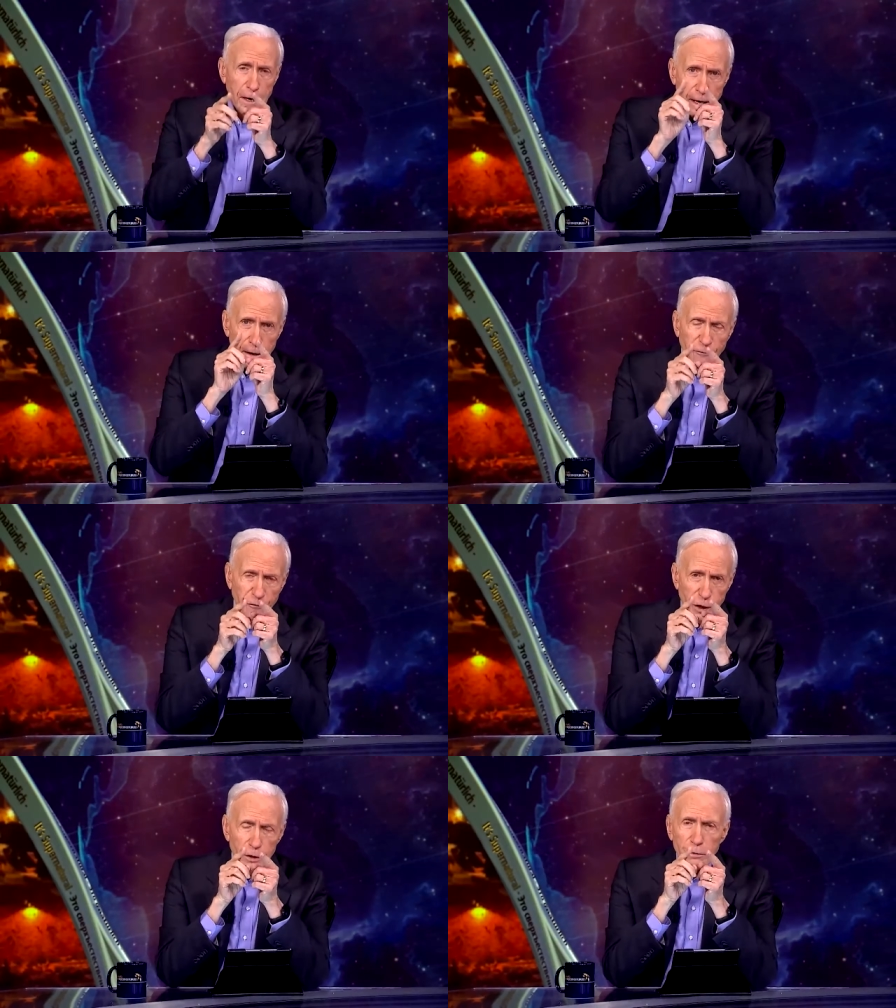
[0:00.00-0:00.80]
If
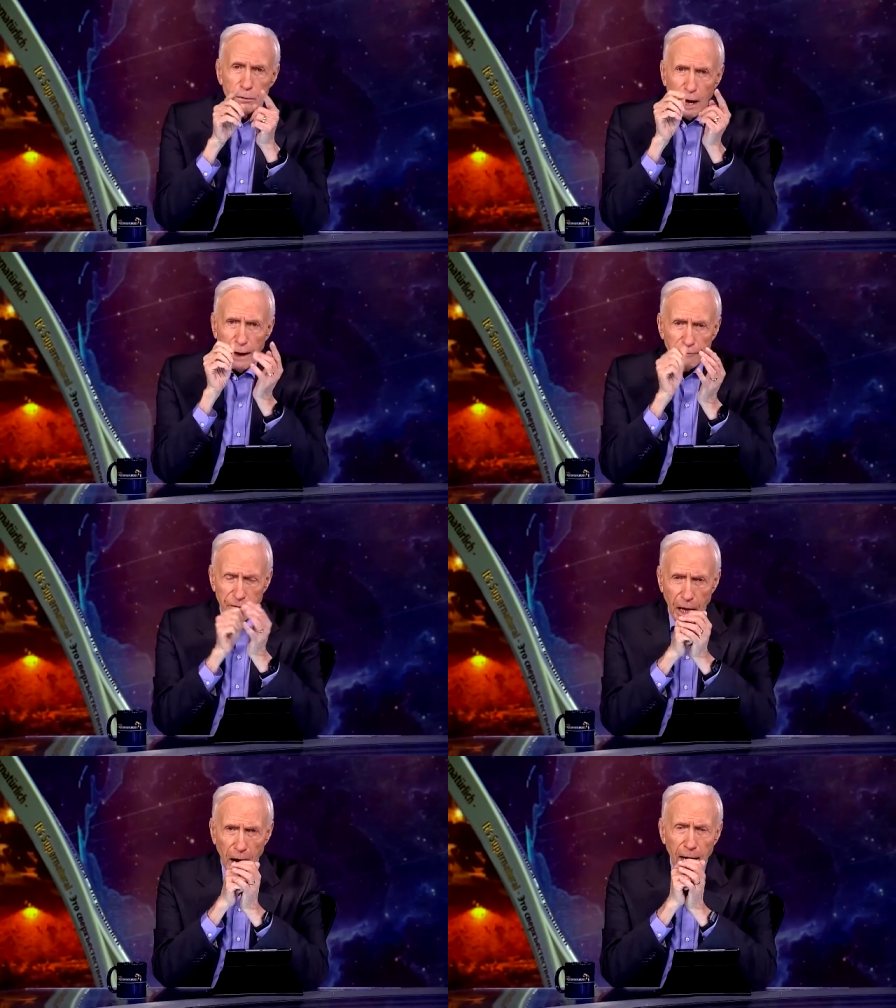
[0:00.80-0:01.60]
you have
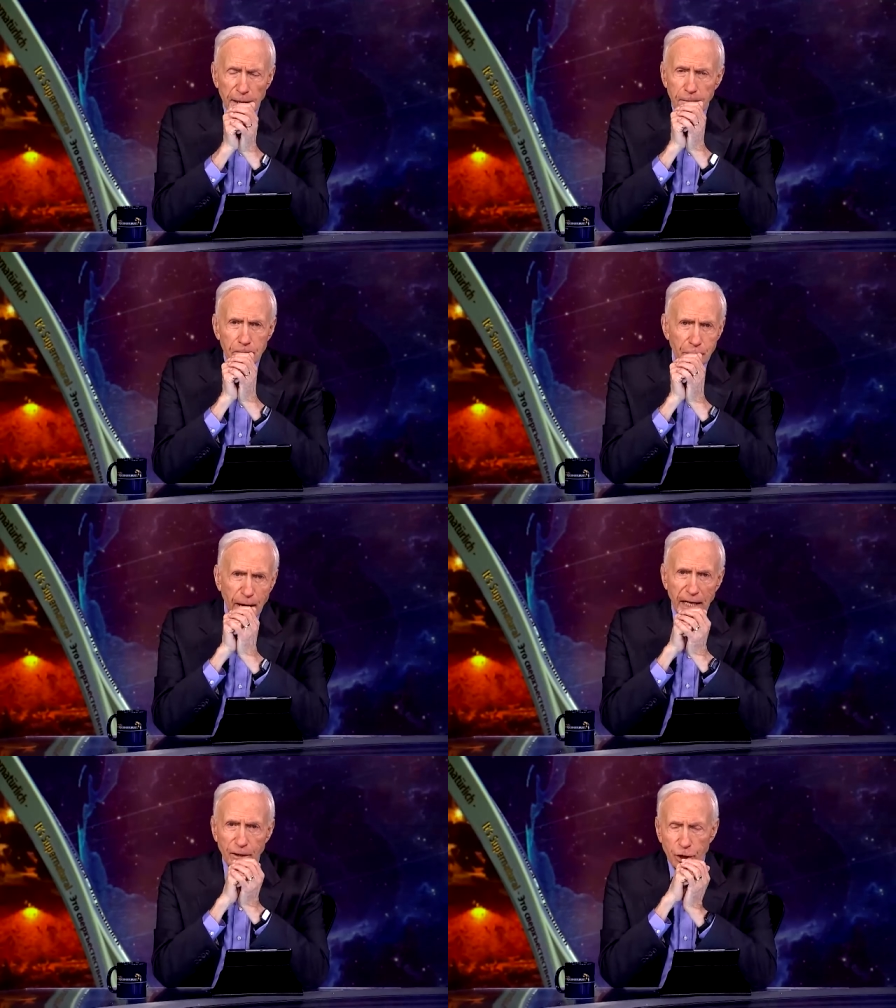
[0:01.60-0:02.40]
not
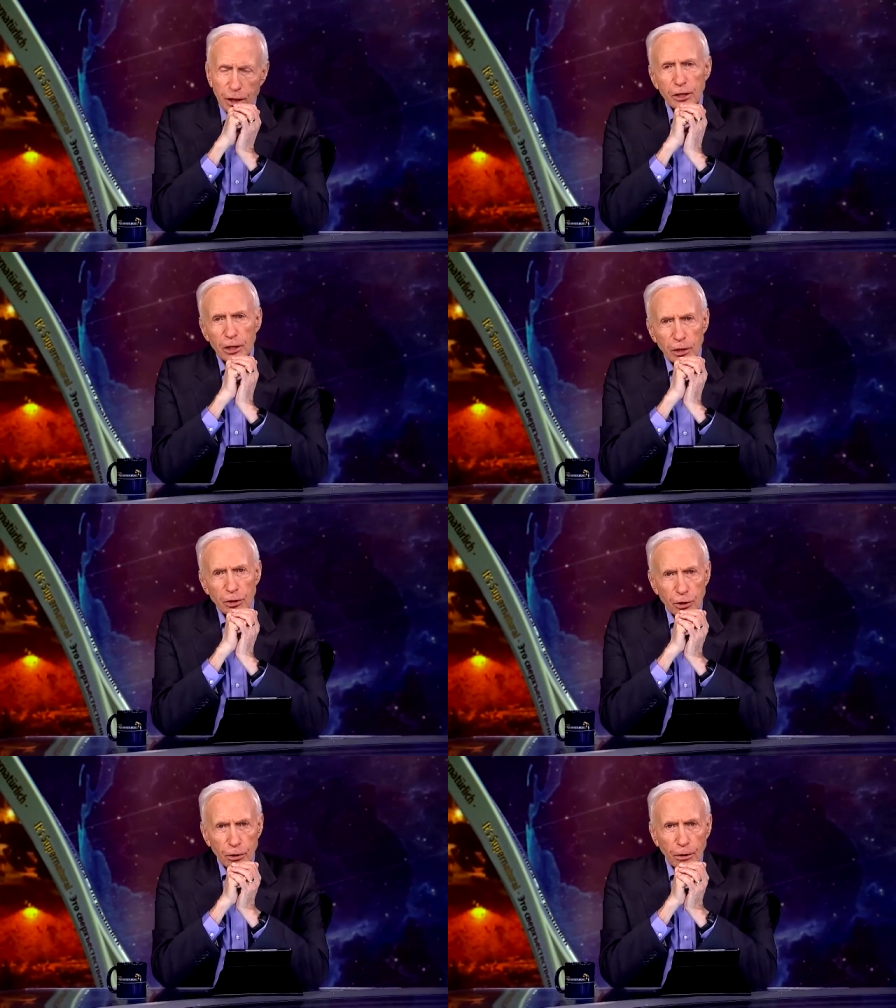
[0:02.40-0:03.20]
made
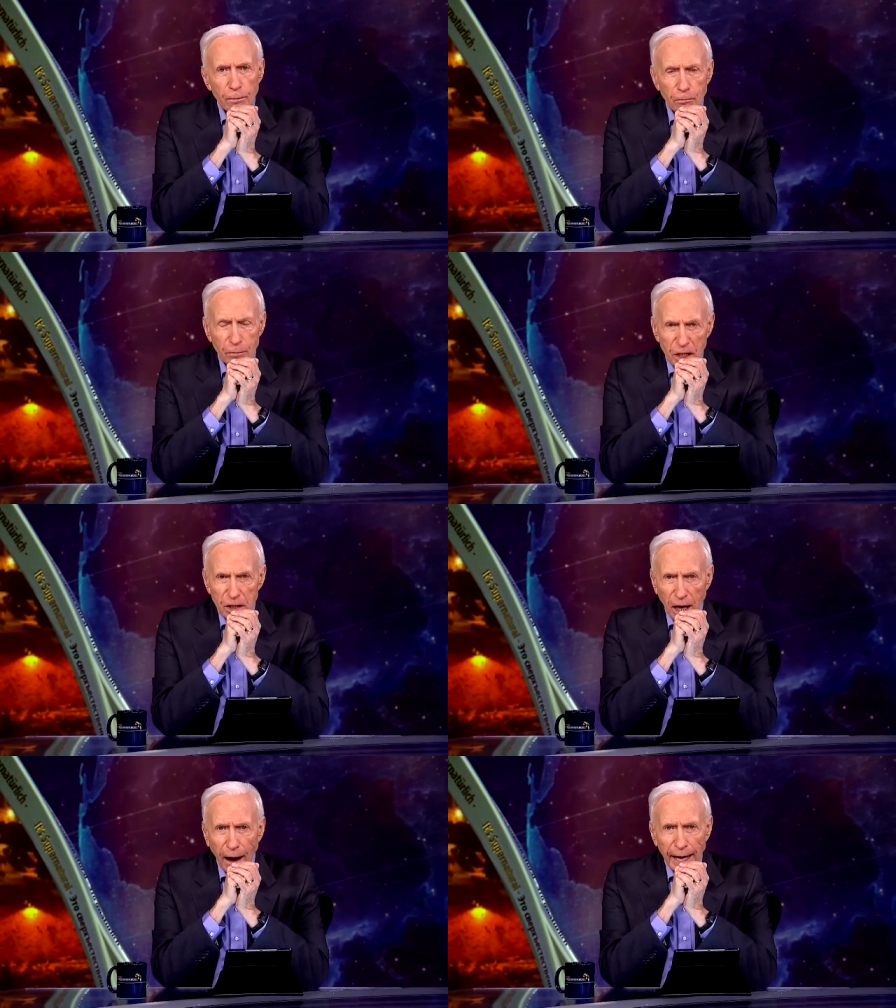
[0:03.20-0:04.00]
Jesus your
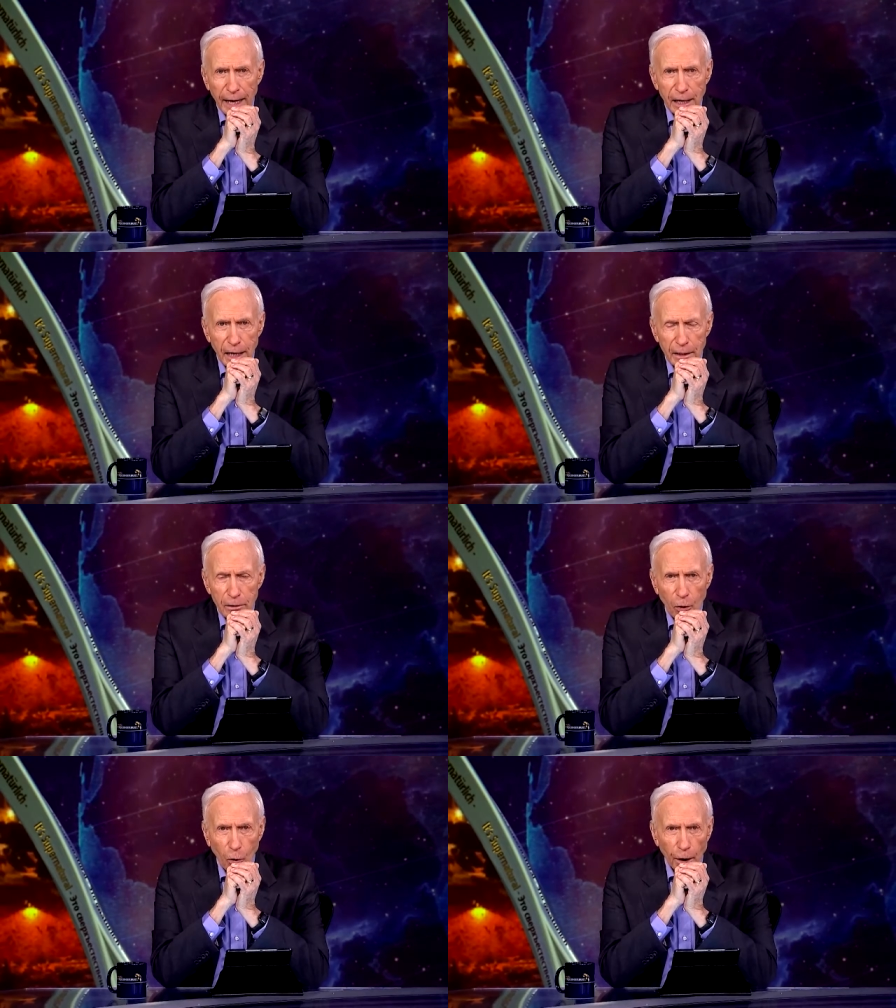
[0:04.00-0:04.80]
Messiah
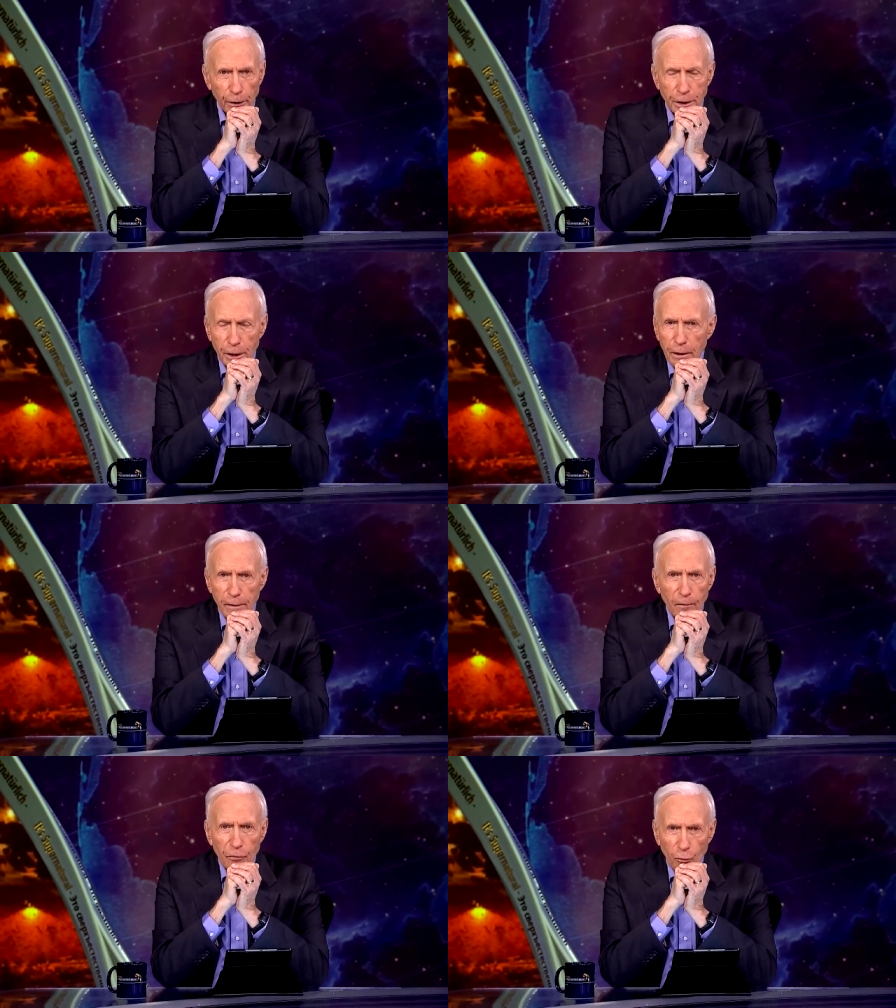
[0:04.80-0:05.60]
and Lord,
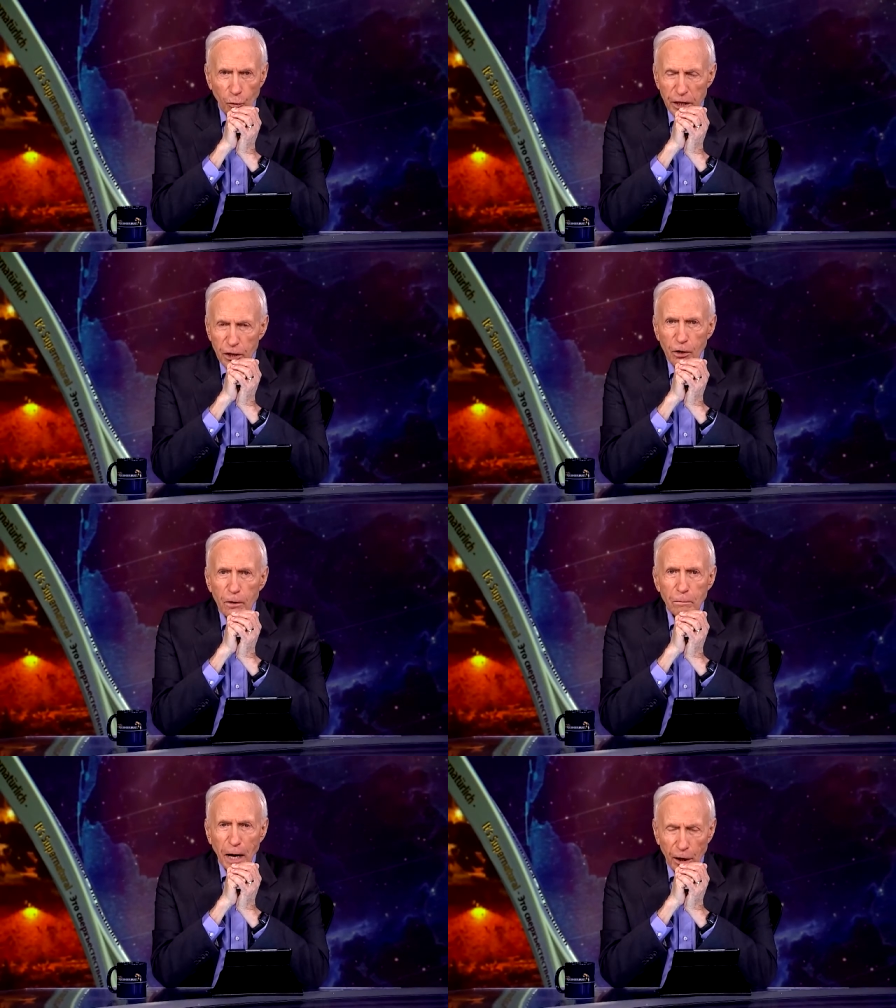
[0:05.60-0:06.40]
with your
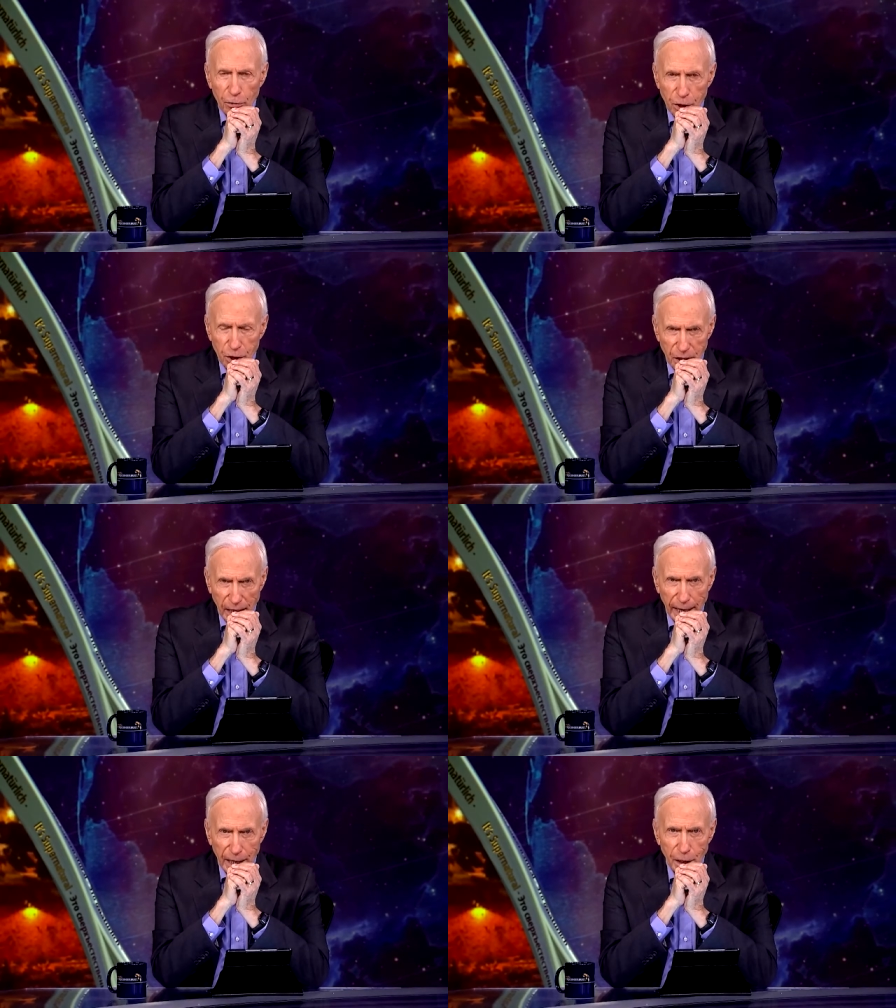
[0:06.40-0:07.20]
mouth
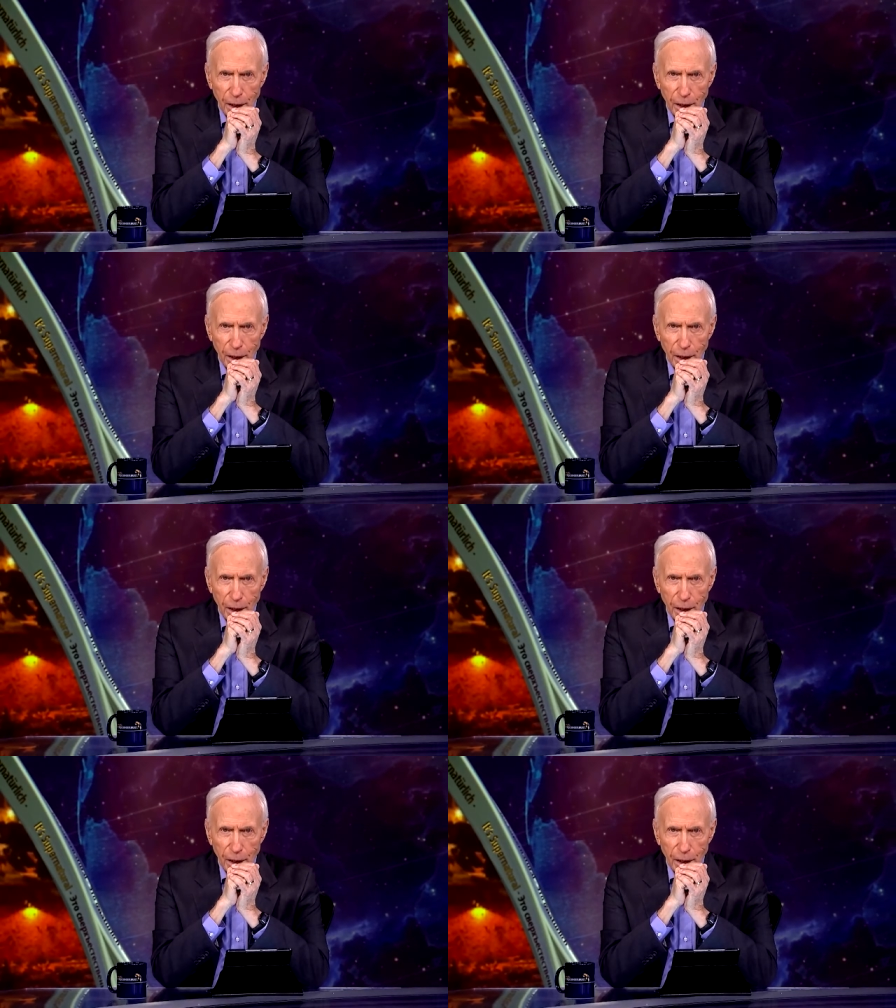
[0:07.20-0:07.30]
say,